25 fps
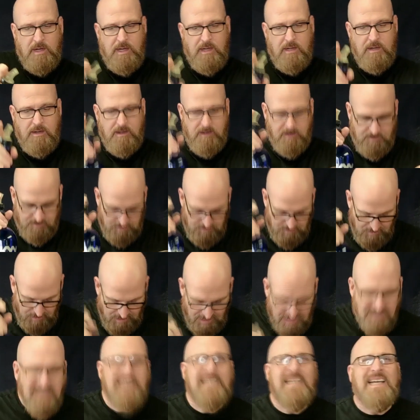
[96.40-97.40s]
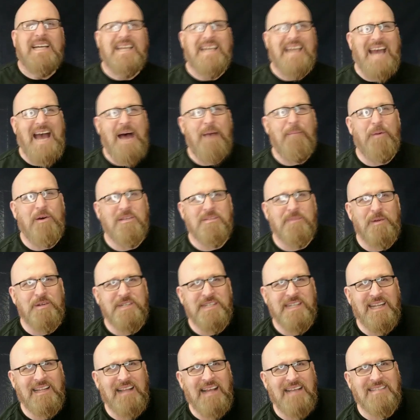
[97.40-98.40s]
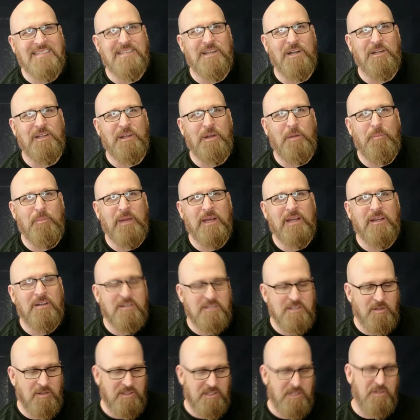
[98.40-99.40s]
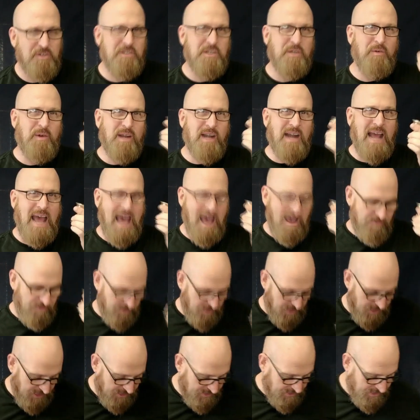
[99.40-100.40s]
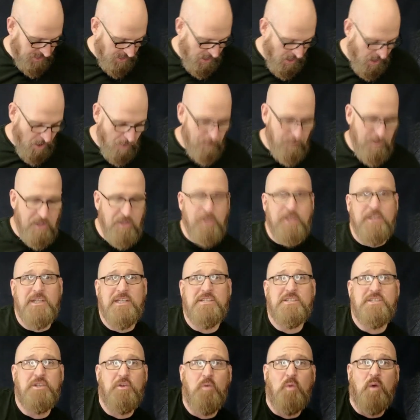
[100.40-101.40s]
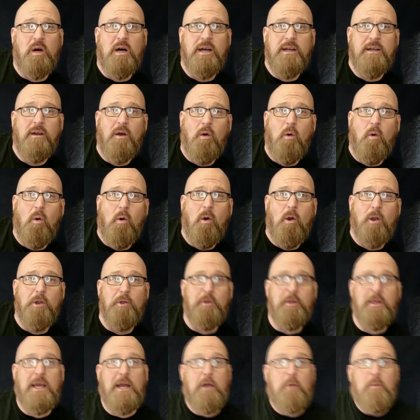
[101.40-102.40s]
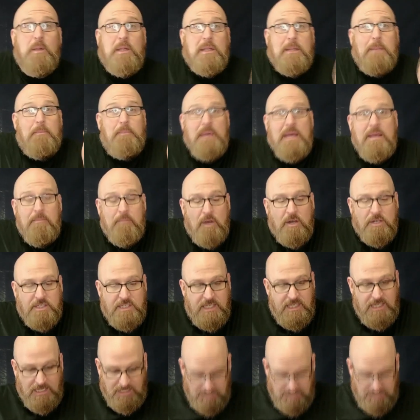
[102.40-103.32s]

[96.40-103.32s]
right. Yeah, most martini glasses are a little bigger, so it's usually 1.5 of these. But you can just do 1, or you can get a really big martini